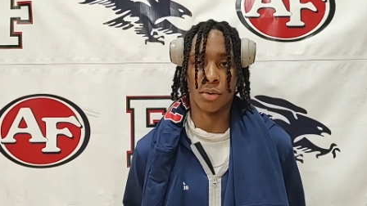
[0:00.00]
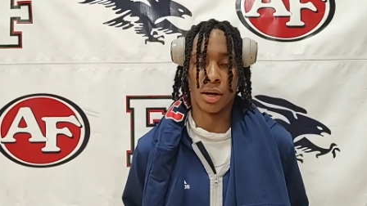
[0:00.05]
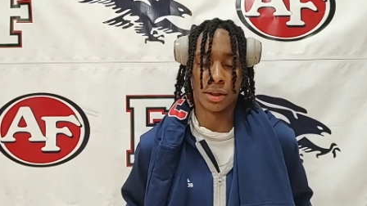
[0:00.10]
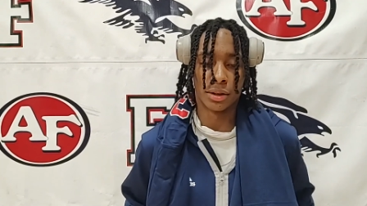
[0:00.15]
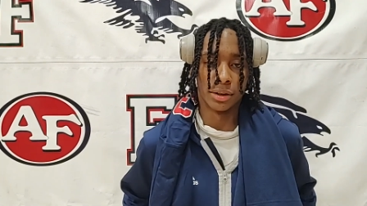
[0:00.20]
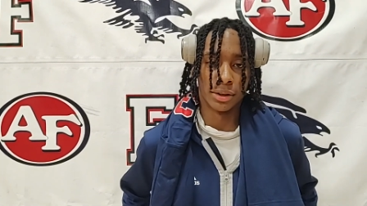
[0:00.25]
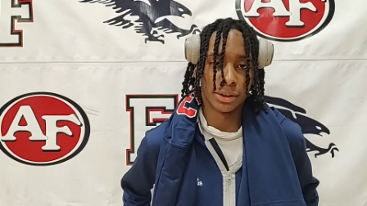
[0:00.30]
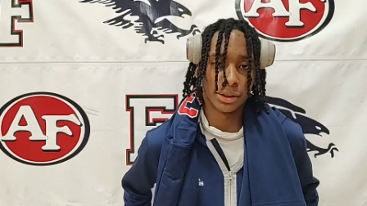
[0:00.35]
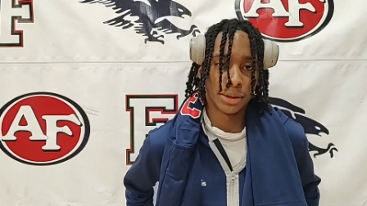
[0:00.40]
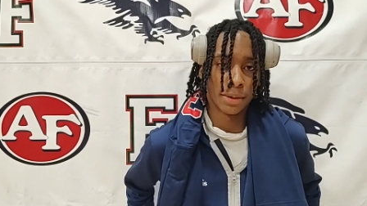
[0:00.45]

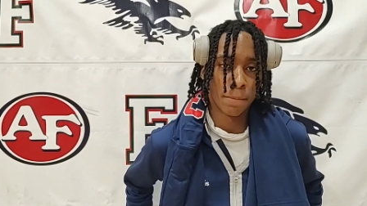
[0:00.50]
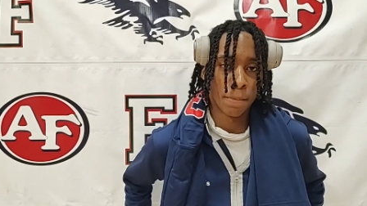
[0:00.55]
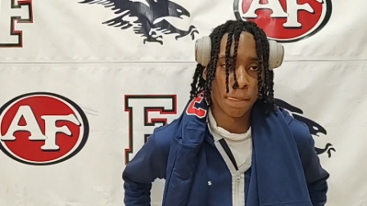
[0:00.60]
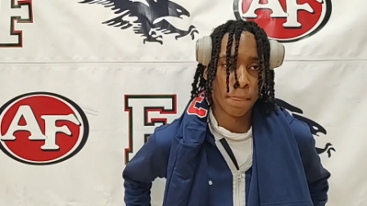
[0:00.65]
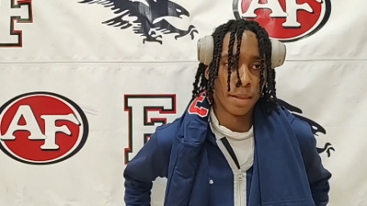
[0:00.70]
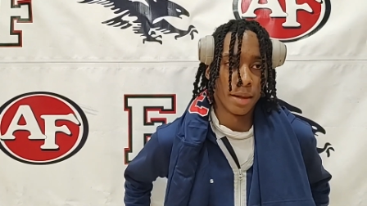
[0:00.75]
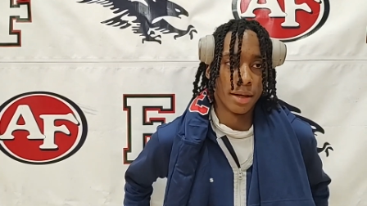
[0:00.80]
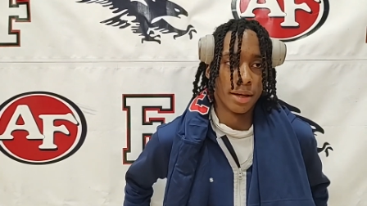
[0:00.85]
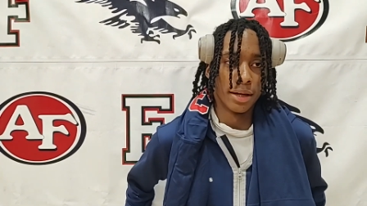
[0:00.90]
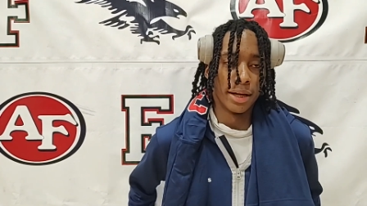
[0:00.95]
Rutgers,
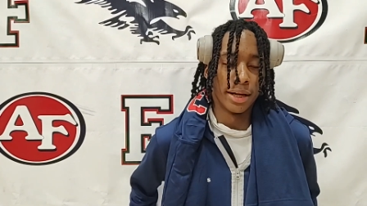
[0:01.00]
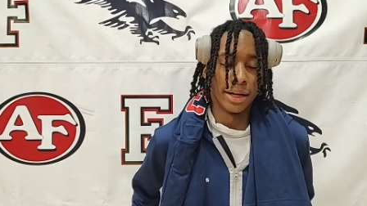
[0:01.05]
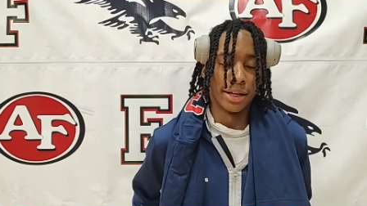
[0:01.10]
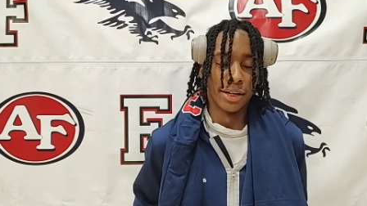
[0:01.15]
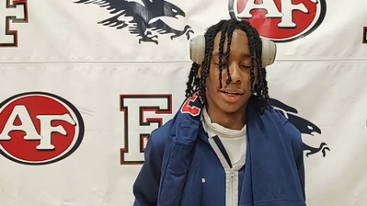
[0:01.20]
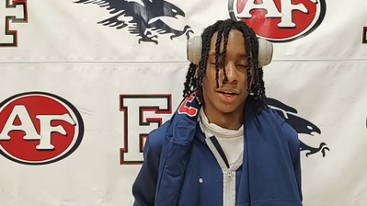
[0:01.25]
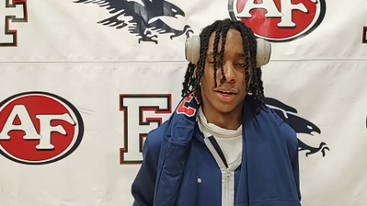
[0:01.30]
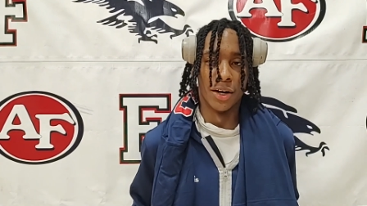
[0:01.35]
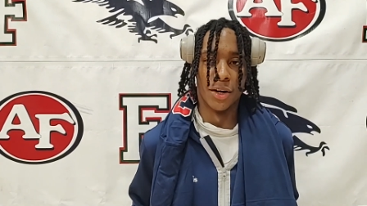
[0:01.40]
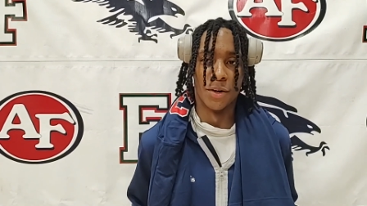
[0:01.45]

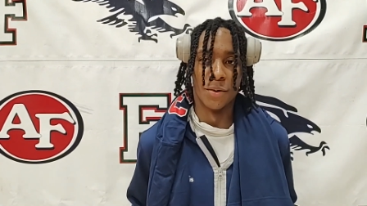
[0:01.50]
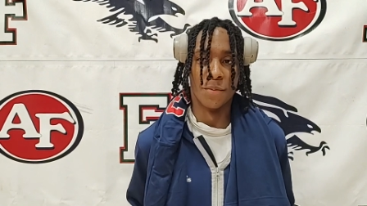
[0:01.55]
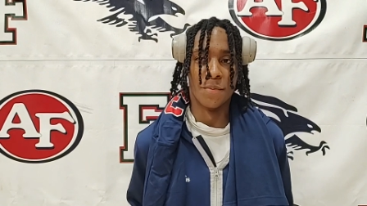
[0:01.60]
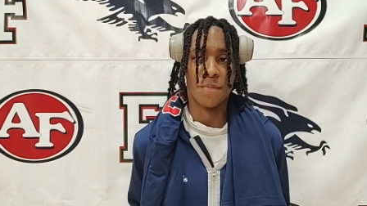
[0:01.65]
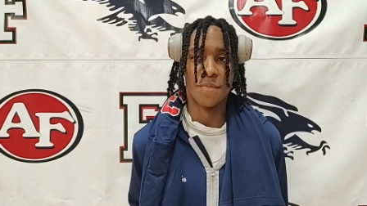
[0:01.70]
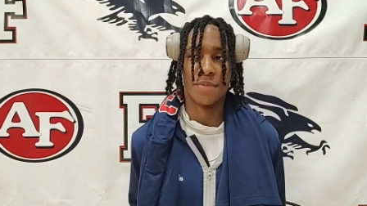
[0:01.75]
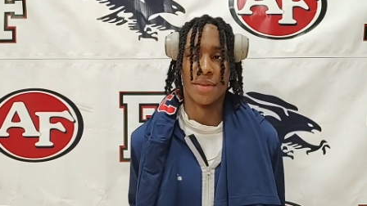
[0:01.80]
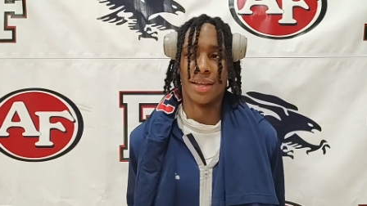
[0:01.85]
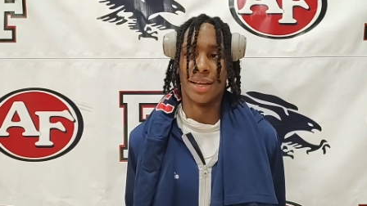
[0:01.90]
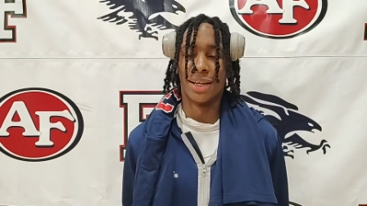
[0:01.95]
and um,
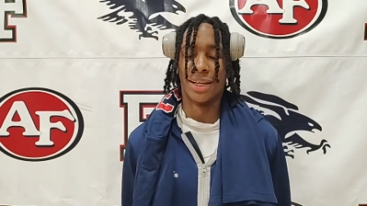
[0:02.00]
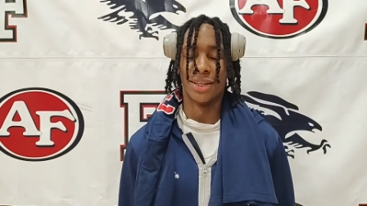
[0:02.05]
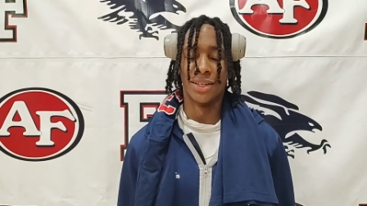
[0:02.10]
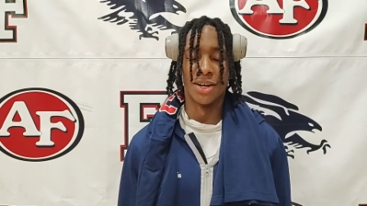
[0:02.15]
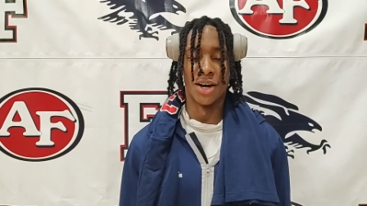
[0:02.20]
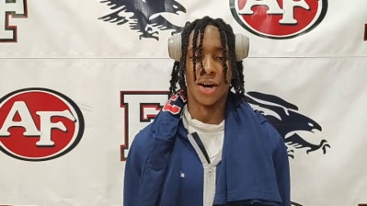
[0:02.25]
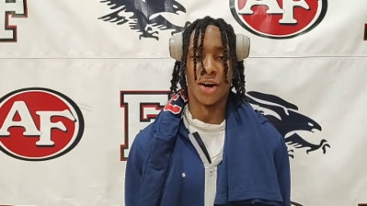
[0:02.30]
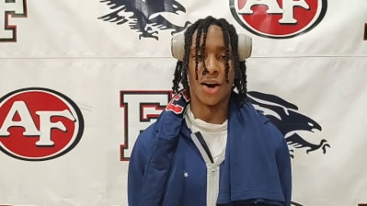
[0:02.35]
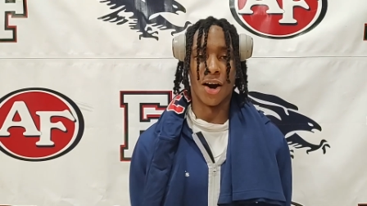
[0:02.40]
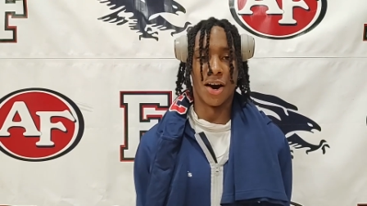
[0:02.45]
you
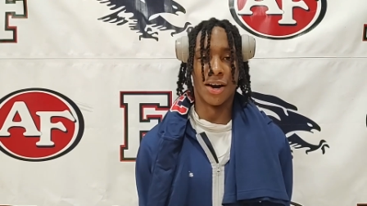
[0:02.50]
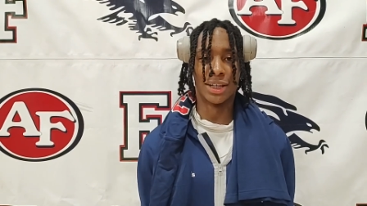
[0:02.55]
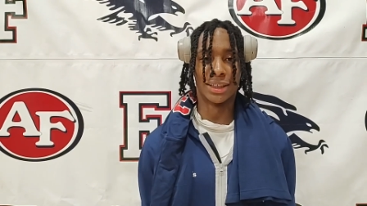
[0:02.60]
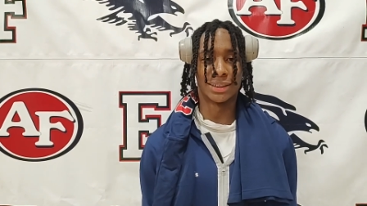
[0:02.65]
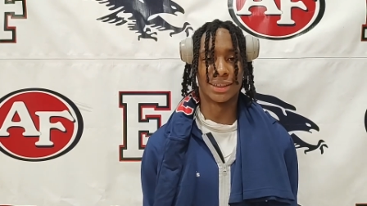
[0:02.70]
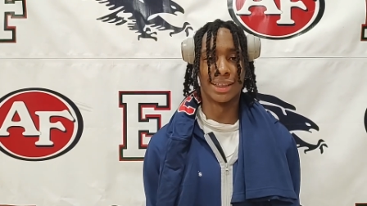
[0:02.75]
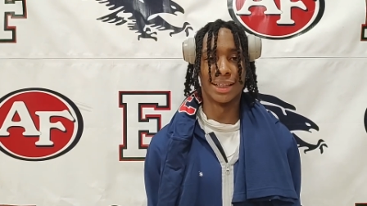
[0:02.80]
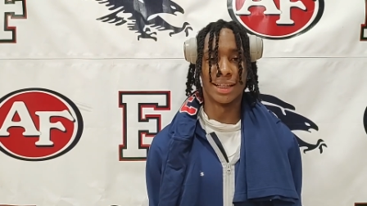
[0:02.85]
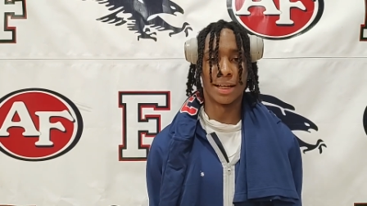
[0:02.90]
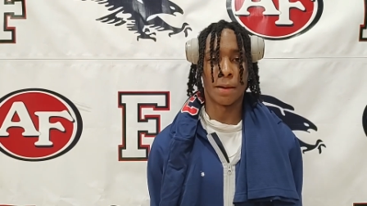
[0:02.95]
know,
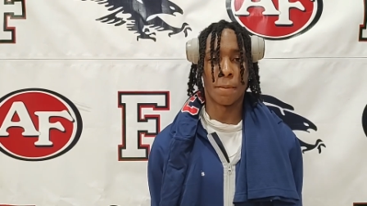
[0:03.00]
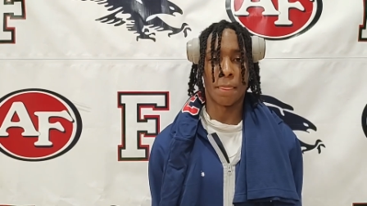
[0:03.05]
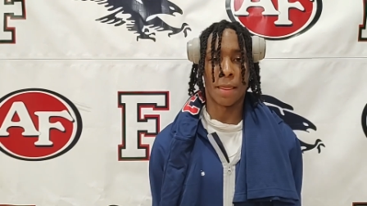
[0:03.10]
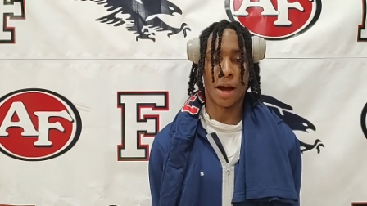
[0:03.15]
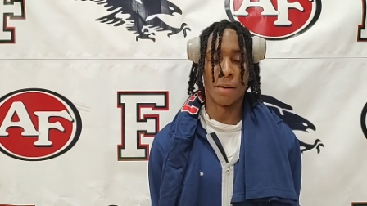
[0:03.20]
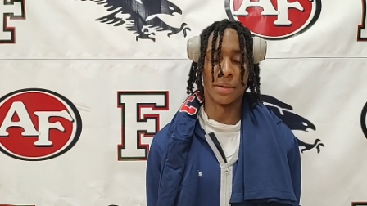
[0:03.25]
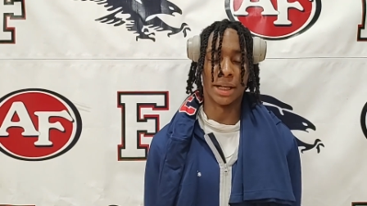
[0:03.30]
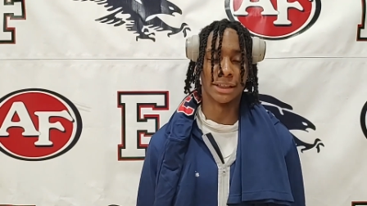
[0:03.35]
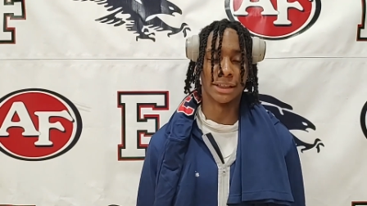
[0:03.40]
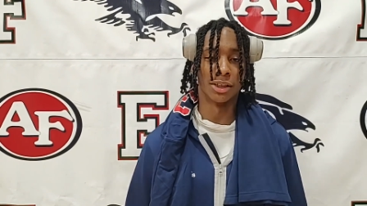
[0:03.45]
honestly,
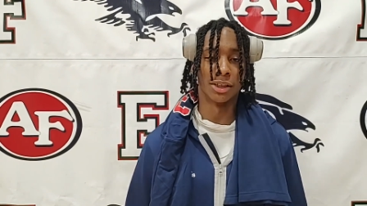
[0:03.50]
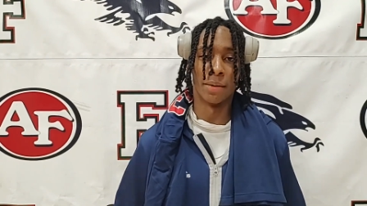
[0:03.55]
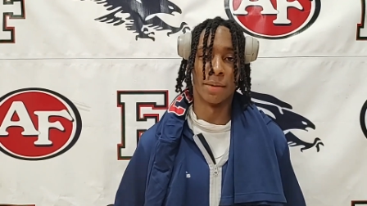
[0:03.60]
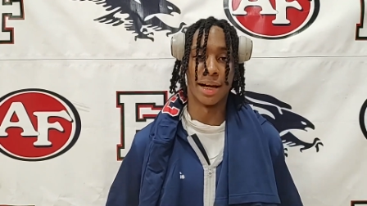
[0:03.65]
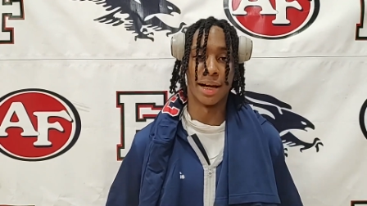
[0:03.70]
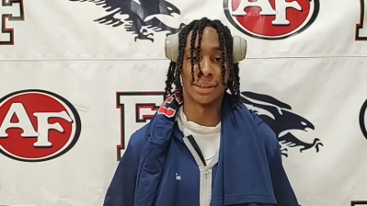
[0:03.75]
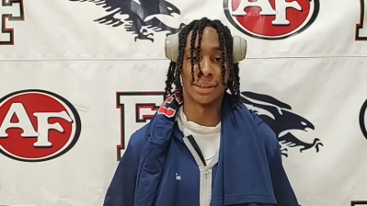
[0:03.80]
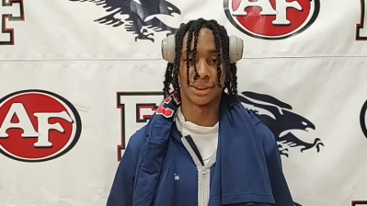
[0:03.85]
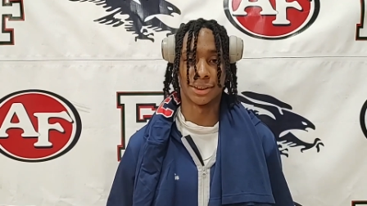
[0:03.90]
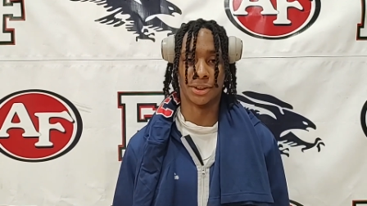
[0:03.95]
I'm like
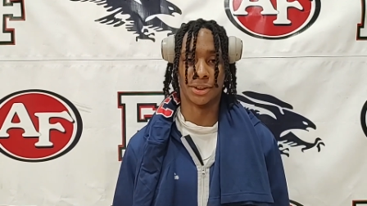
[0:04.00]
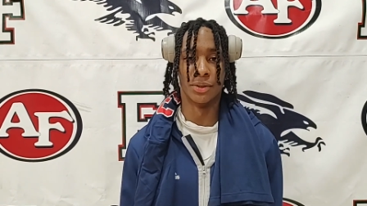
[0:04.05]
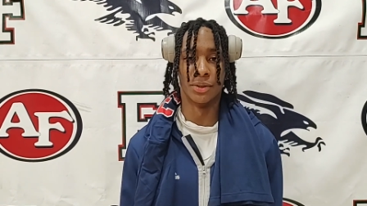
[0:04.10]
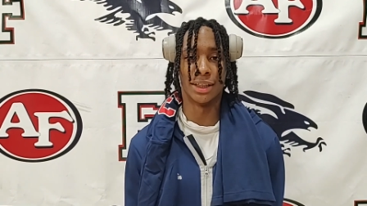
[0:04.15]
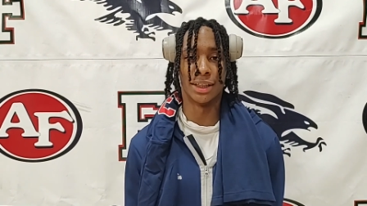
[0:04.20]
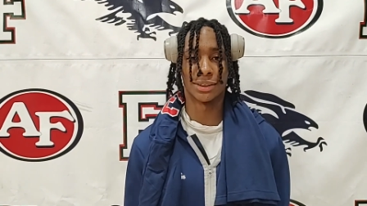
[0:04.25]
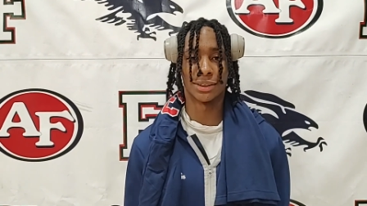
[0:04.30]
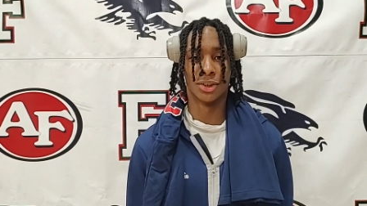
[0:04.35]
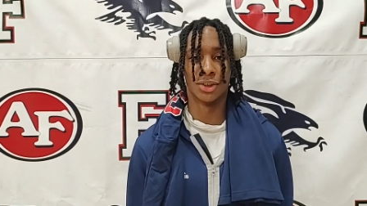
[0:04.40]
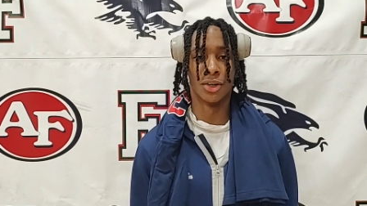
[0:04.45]
somebody has to shoot
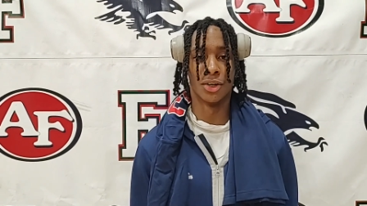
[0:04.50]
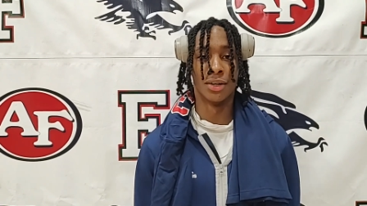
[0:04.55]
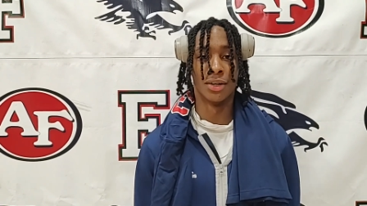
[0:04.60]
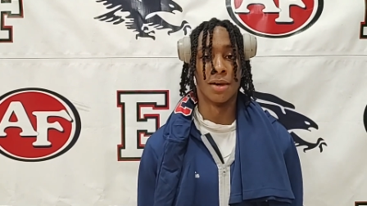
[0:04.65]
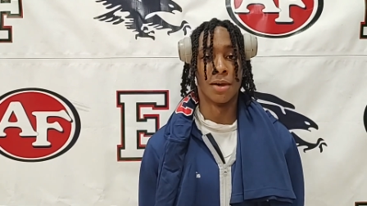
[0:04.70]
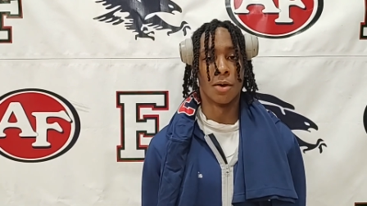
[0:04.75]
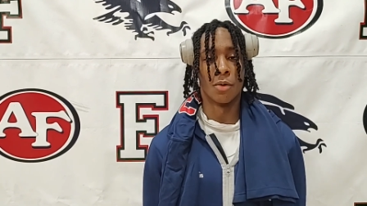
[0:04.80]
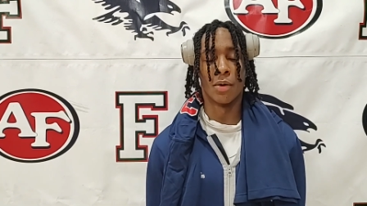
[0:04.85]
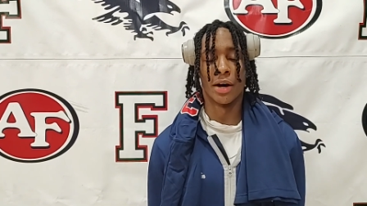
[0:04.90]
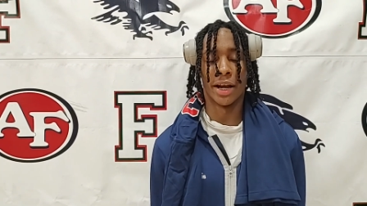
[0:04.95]
it, so
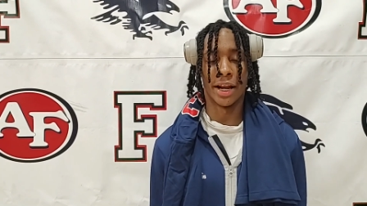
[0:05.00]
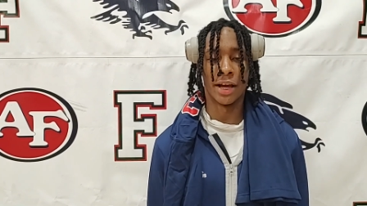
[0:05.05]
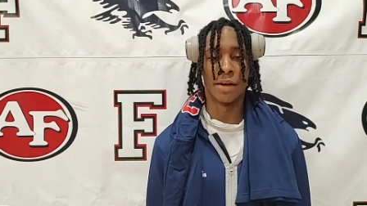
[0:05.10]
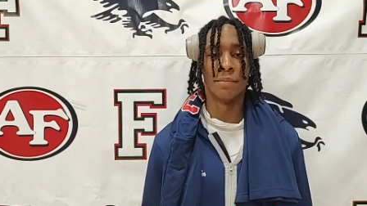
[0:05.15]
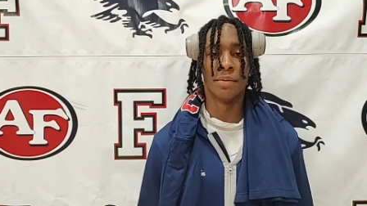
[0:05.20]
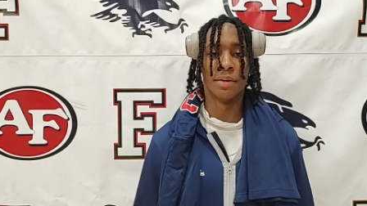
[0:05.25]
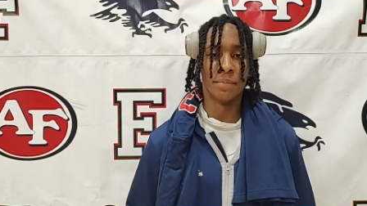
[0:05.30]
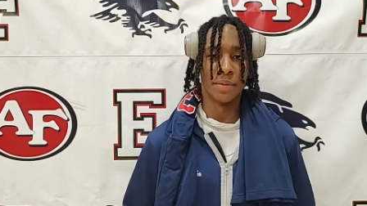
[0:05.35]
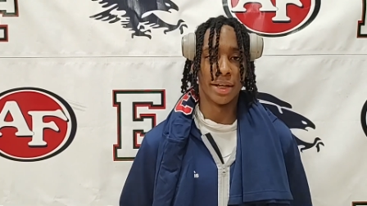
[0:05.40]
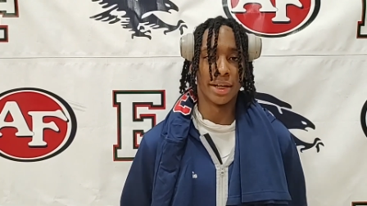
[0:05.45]
why
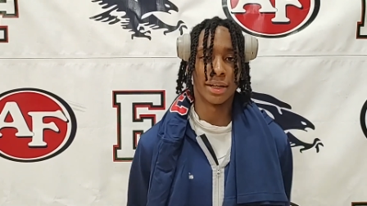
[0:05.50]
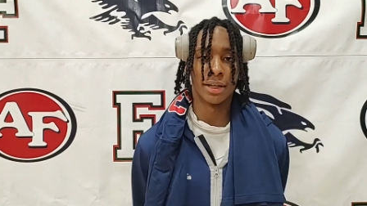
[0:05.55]
not be me?